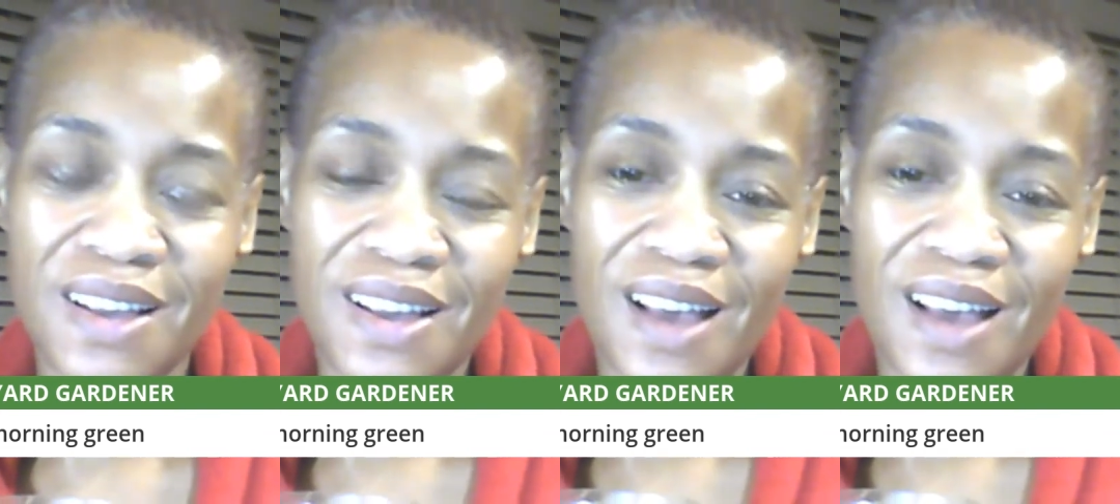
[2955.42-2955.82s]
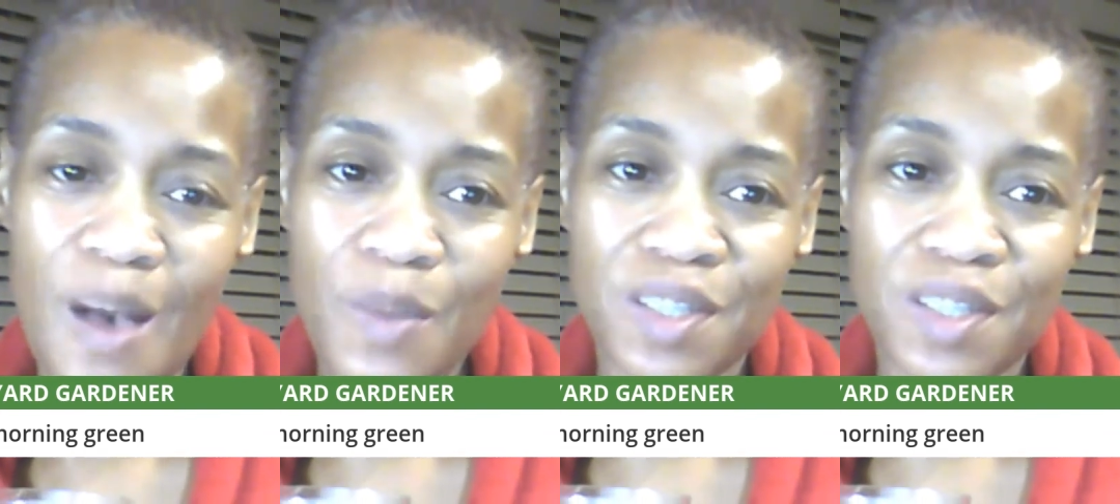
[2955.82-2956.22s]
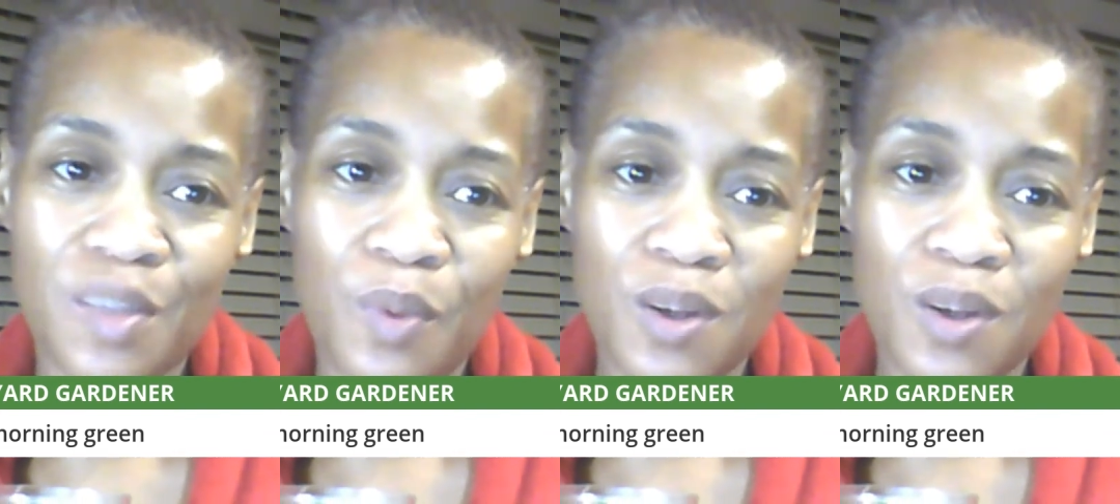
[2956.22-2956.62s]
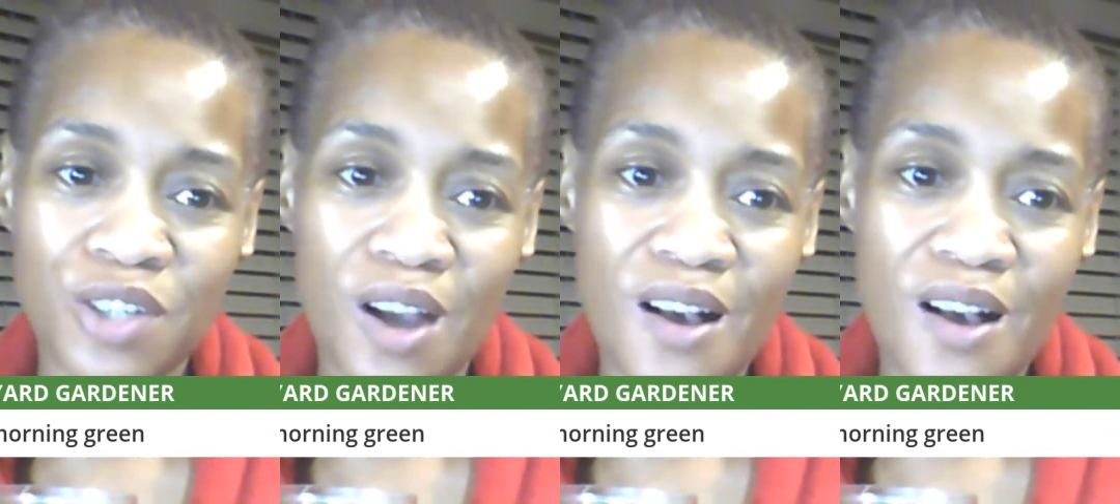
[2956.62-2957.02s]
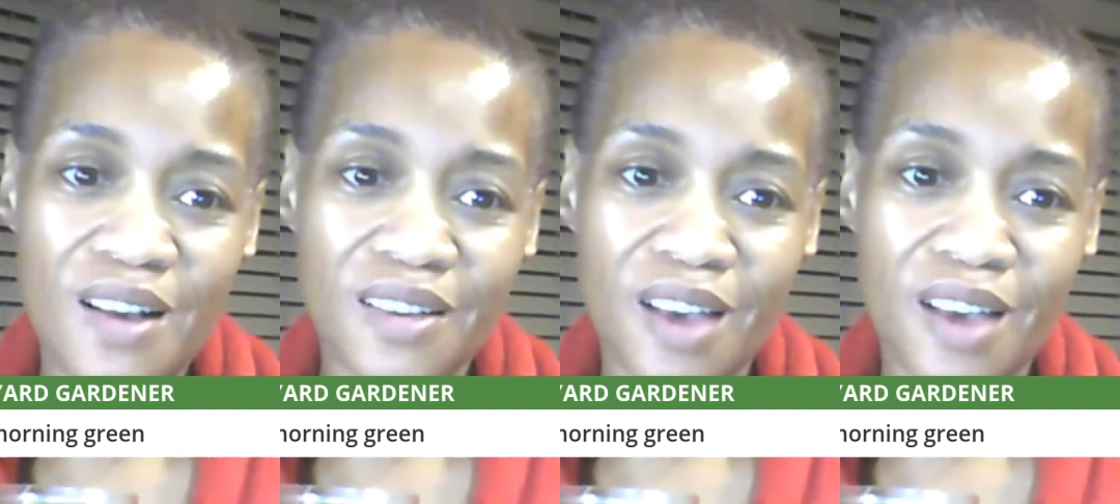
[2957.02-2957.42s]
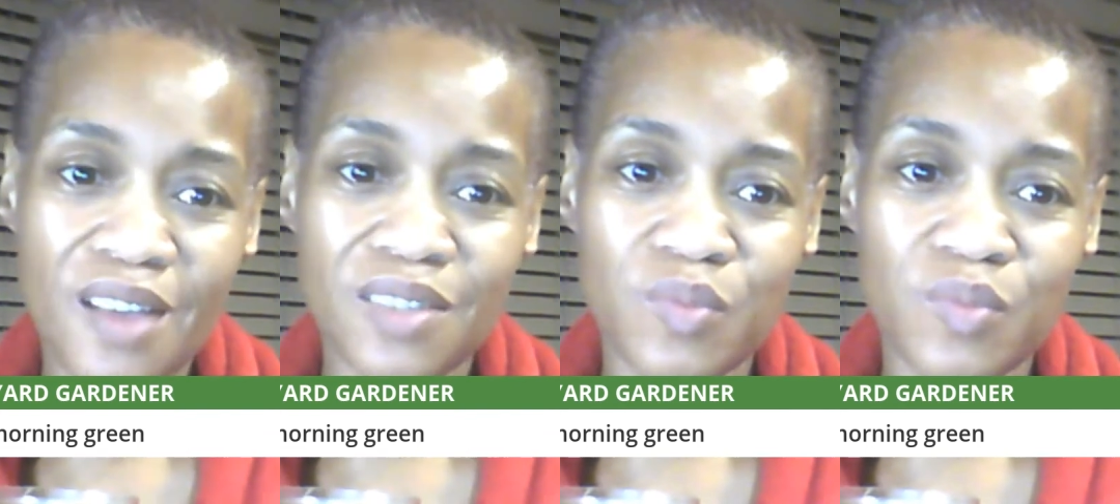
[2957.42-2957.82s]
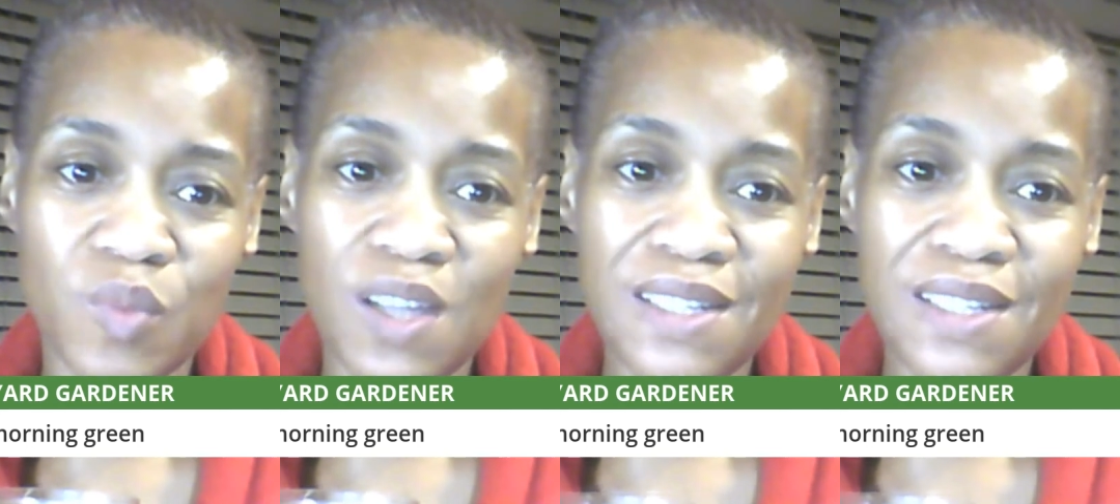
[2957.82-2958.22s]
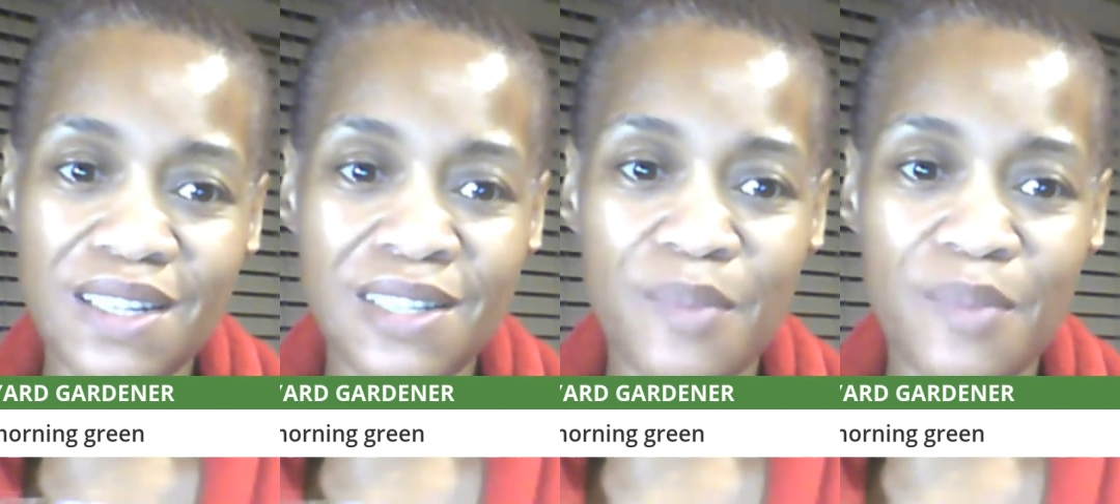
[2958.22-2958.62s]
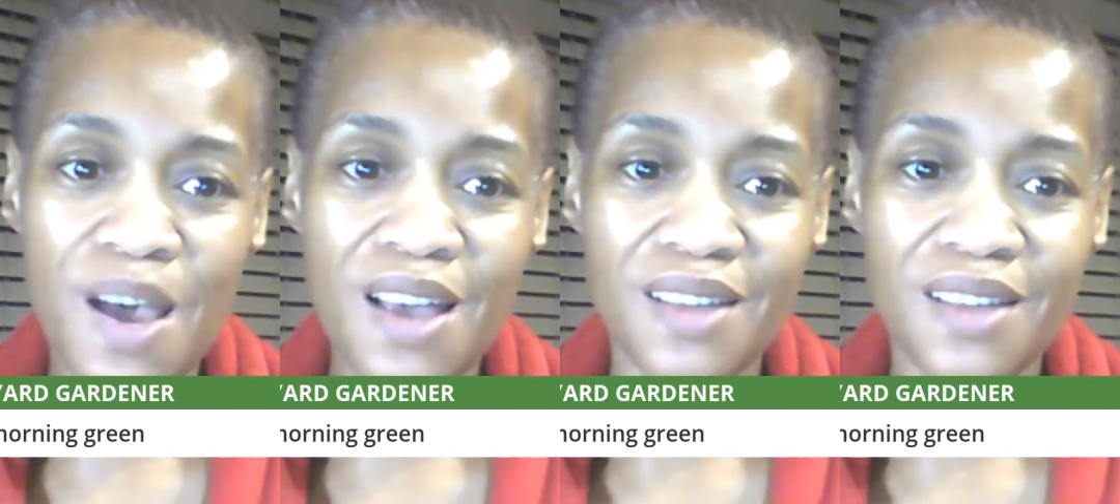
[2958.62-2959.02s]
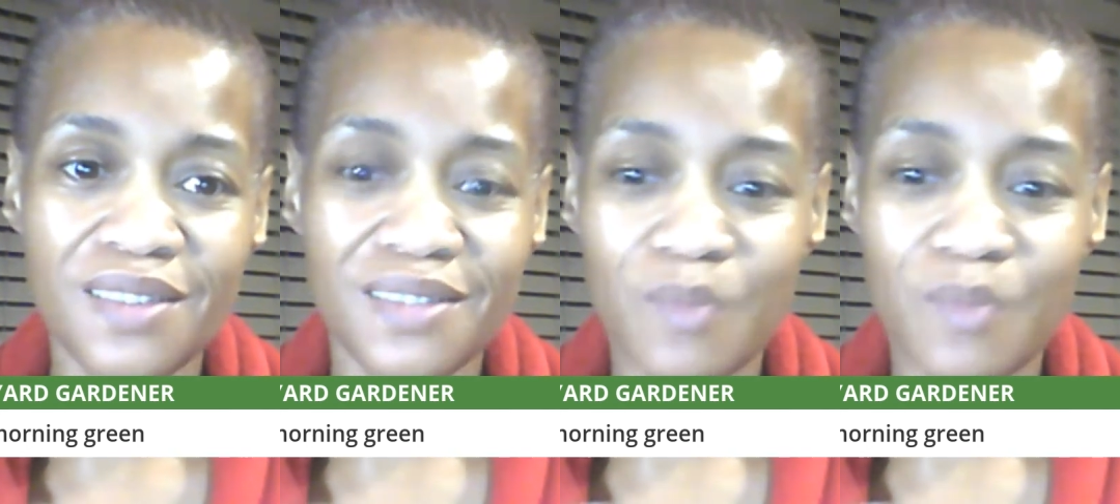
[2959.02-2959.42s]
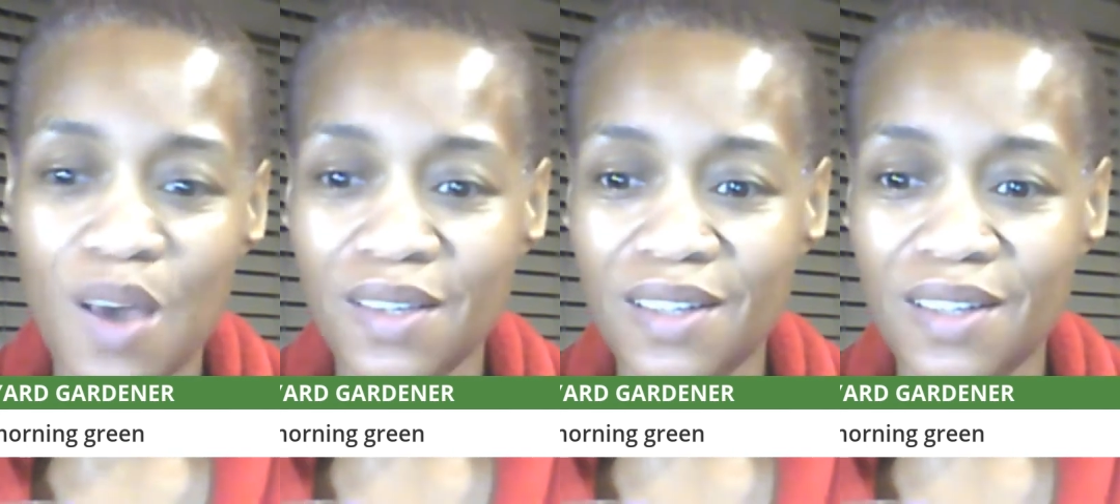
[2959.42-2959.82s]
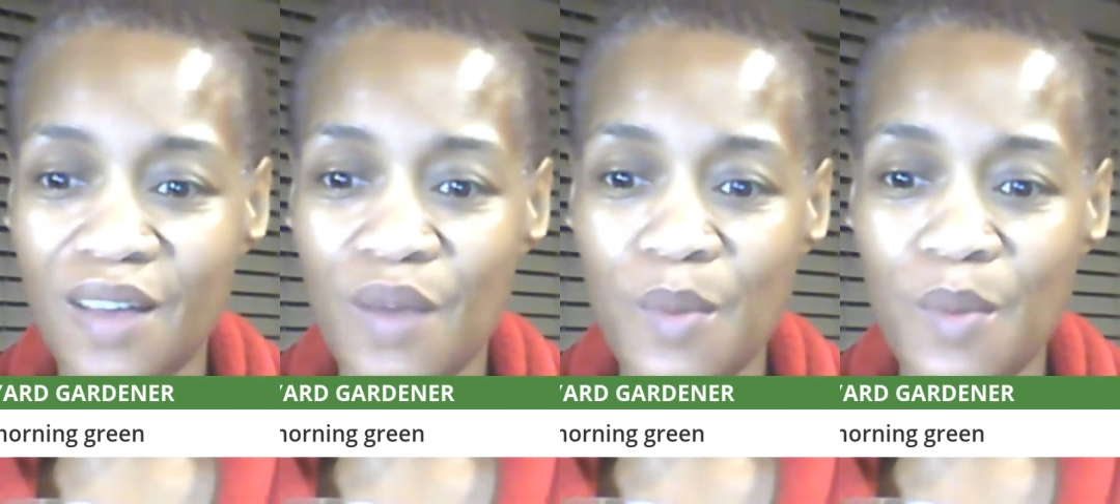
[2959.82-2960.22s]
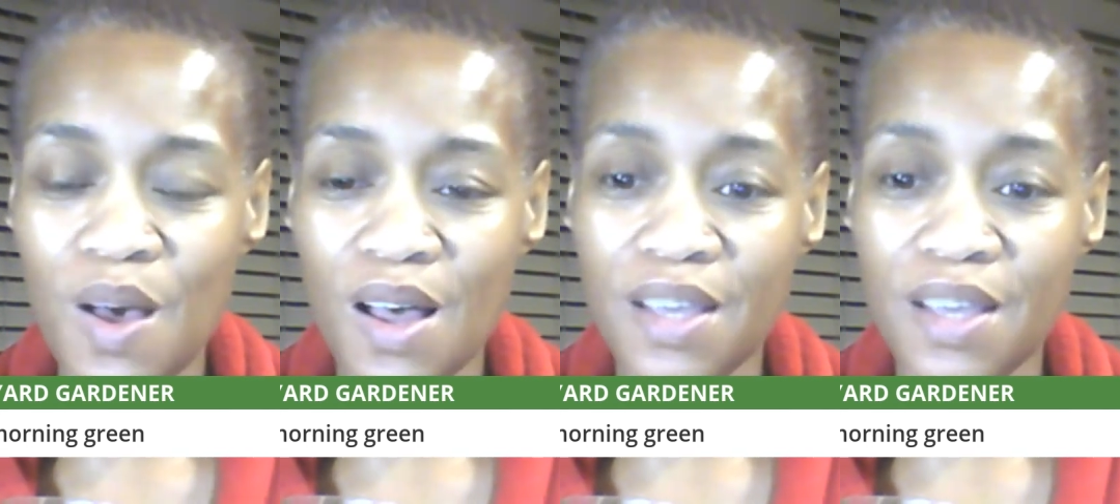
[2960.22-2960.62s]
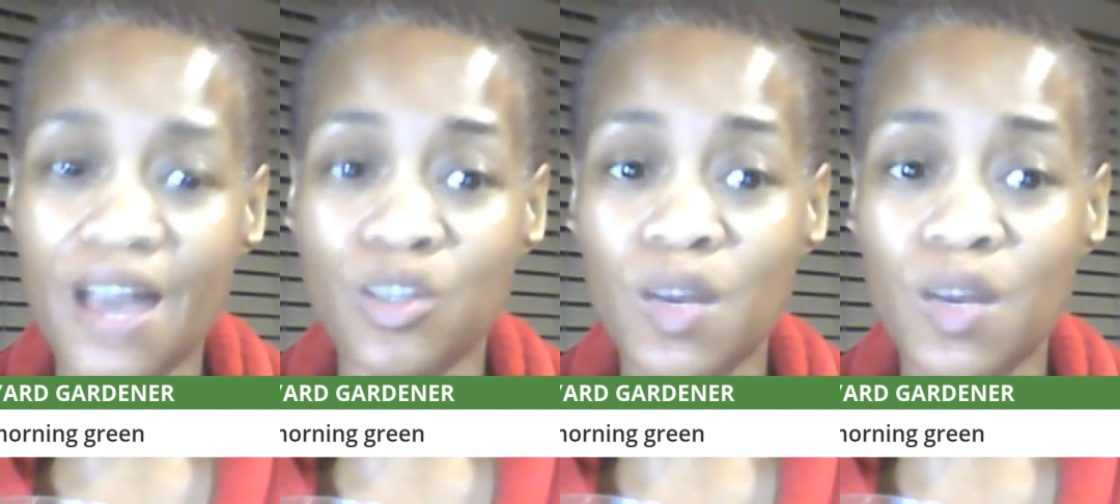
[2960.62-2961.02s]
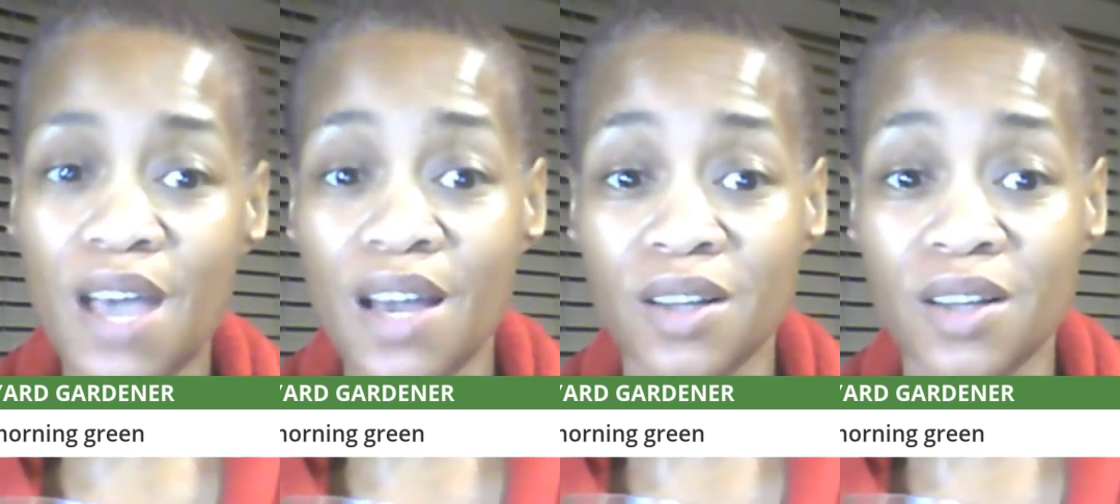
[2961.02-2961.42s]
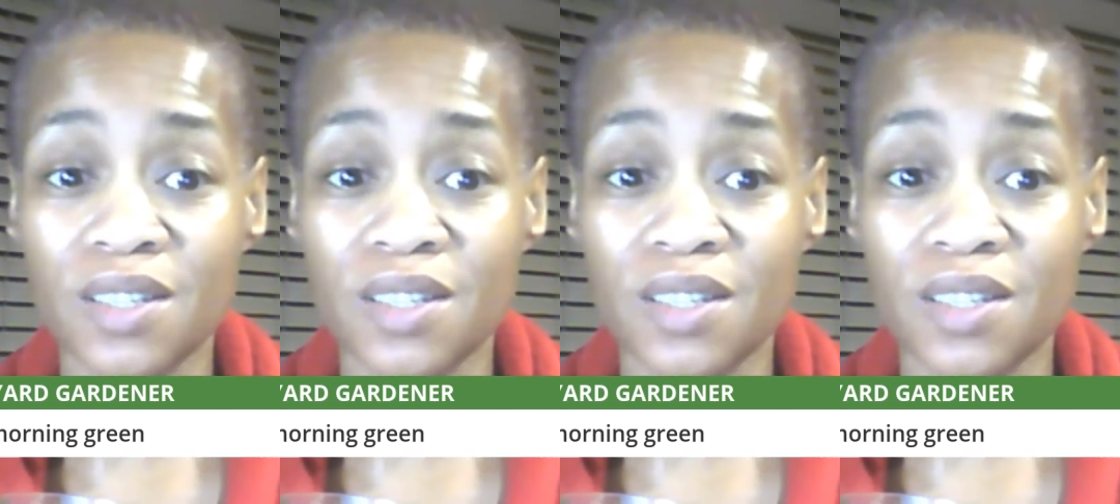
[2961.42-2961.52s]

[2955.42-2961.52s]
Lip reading: I'm gonna support y'all. Y'all listening to my stuff. Yeah, 20 acres.